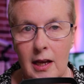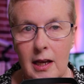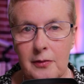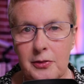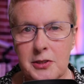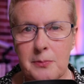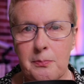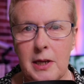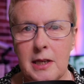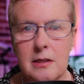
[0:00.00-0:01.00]
If this had
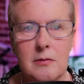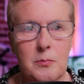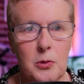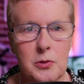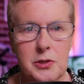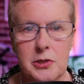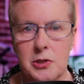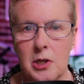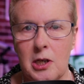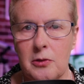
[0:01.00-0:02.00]
been brought to
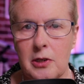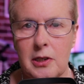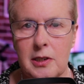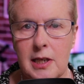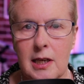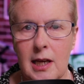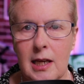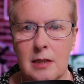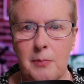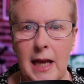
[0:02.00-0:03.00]
trial earlier
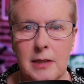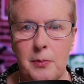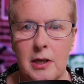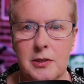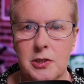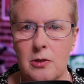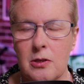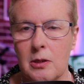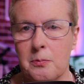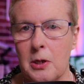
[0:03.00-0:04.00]
and backed by a
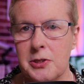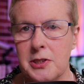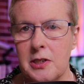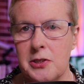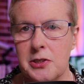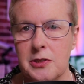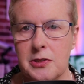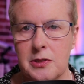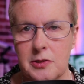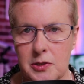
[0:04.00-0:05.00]
stronger
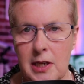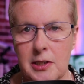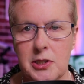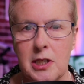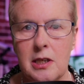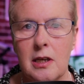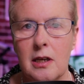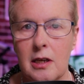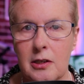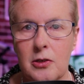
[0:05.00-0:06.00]
prosecution's strategy,
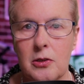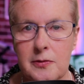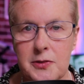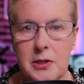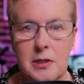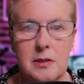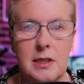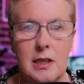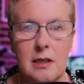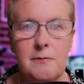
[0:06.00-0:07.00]
it could have
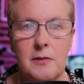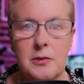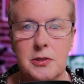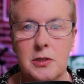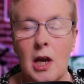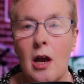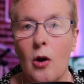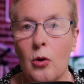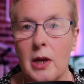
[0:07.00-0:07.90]
certainly influenced or